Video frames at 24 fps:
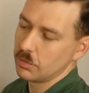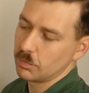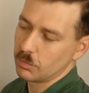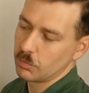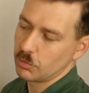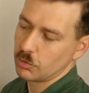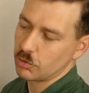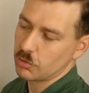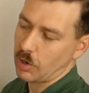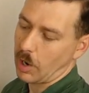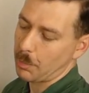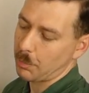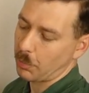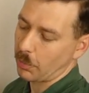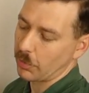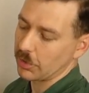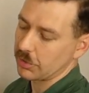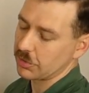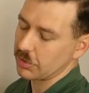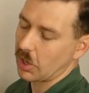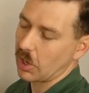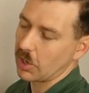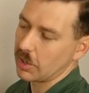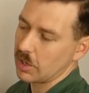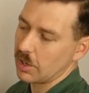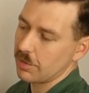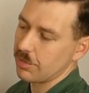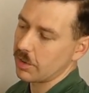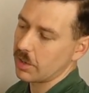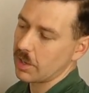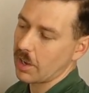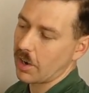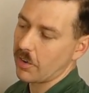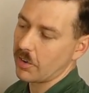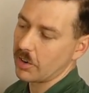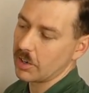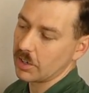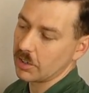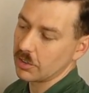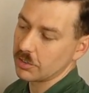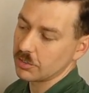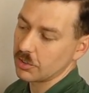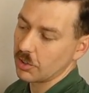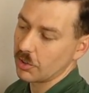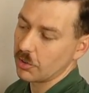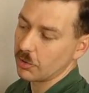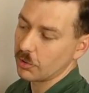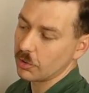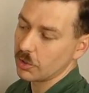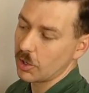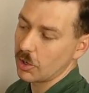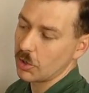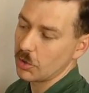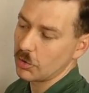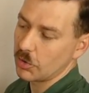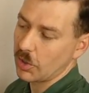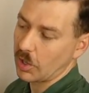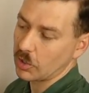strap on the side here for carrying external load.